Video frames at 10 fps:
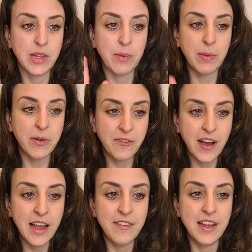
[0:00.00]
Tip number
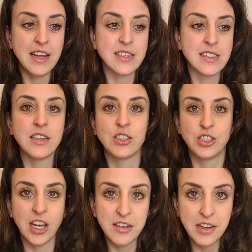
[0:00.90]
5 is
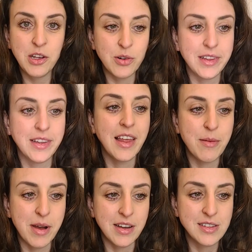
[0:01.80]
sharing your
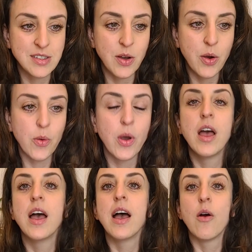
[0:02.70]
dilemma. So
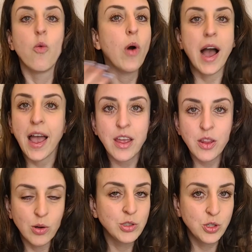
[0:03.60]
why
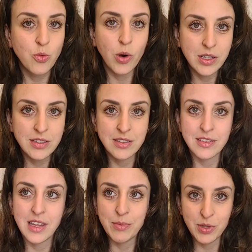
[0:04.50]
don't you want
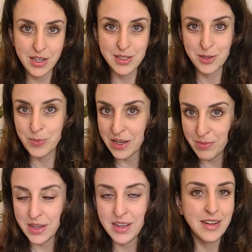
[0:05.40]
them to kiss your
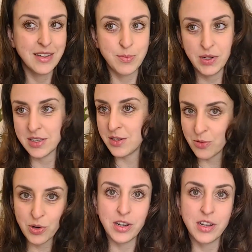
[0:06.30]
baby? It's because you're
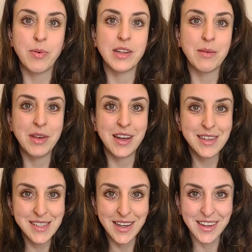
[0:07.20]
worried about them getting
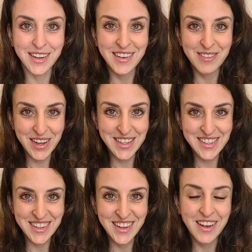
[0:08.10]
sick, right?
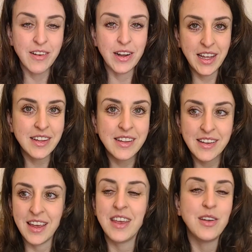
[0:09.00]
at the end of the
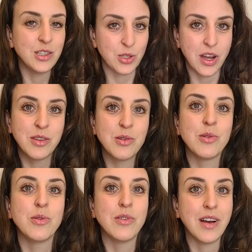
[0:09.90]
day, you're trying
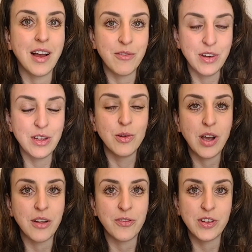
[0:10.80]
to look
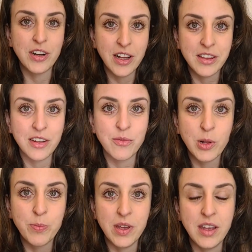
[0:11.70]
out for their health and
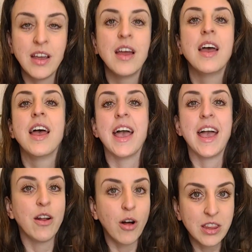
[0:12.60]
well-being,
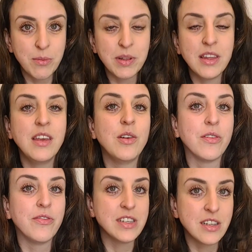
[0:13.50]
and ultimately your
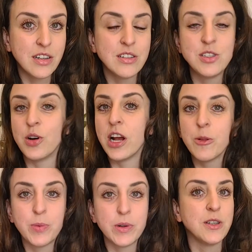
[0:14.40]
visitors, your
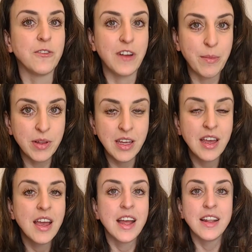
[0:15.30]
helpers, your family,
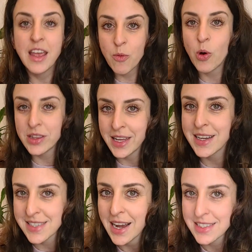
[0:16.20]
they want the
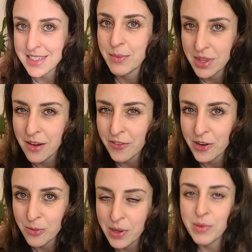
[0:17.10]
exact same thing for
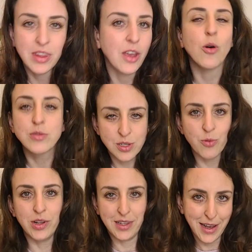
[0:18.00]
your baby. They also
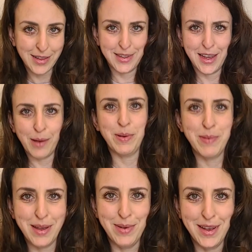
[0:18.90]
want a healthy, happy
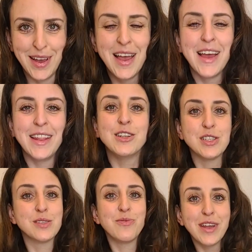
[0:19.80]
baby. They're
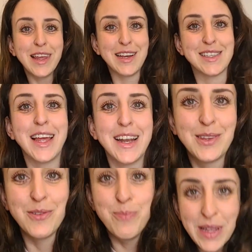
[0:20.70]
just really excited to
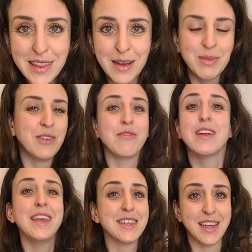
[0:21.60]
meet them. They're
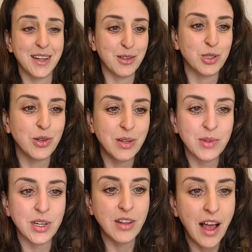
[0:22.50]
really excited to show them
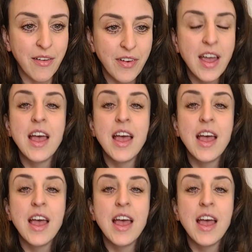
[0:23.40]
their love.